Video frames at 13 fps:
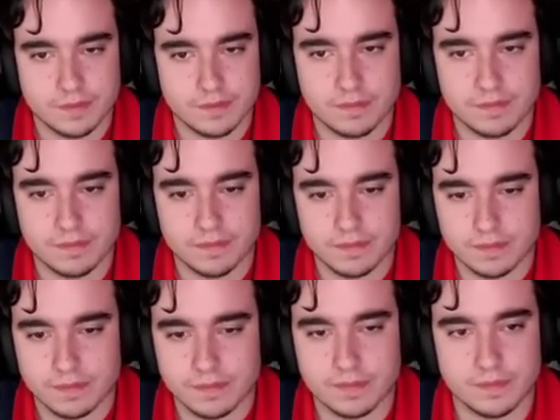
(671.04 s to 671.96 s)

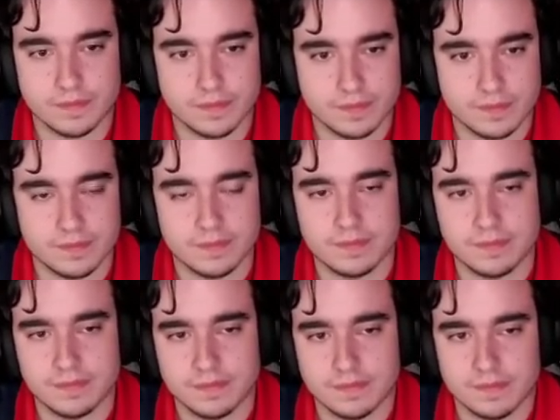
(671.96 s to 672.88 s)

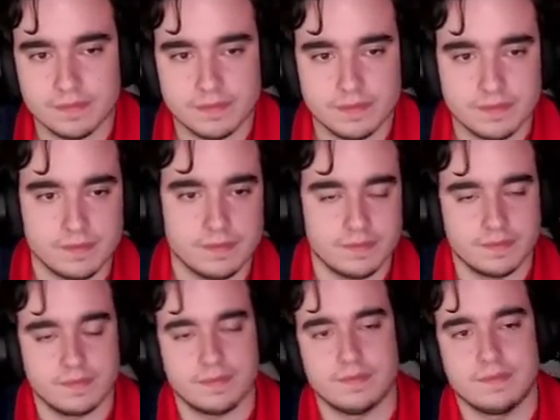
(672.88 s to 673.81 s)

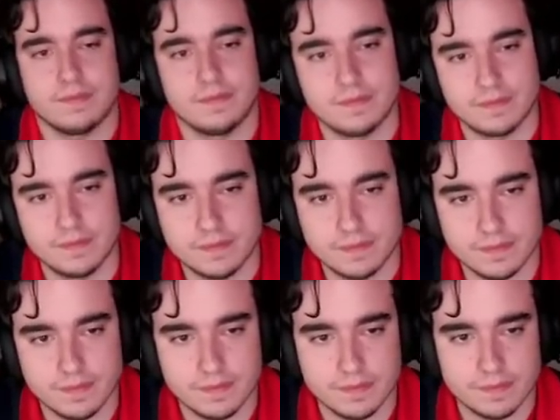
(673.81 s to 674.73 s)

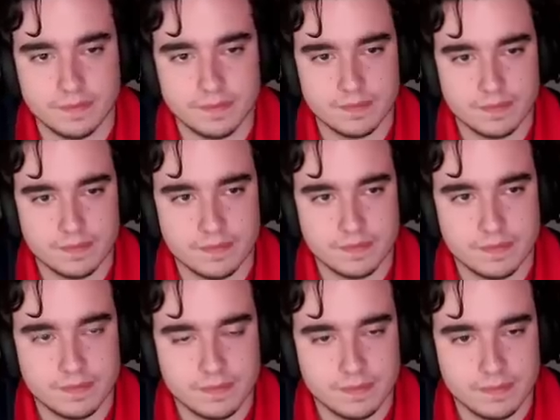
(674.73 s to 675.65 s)

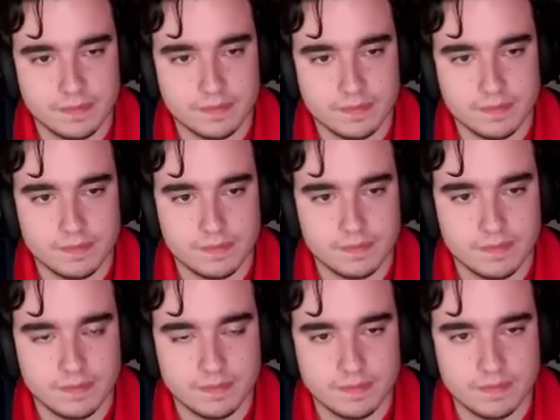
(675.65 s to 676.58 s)

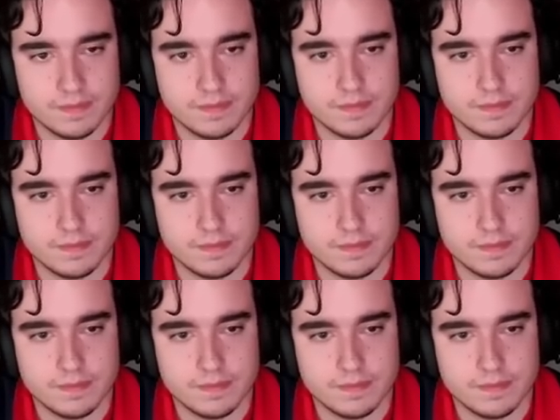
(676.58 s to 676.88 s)
This person isn't speaking.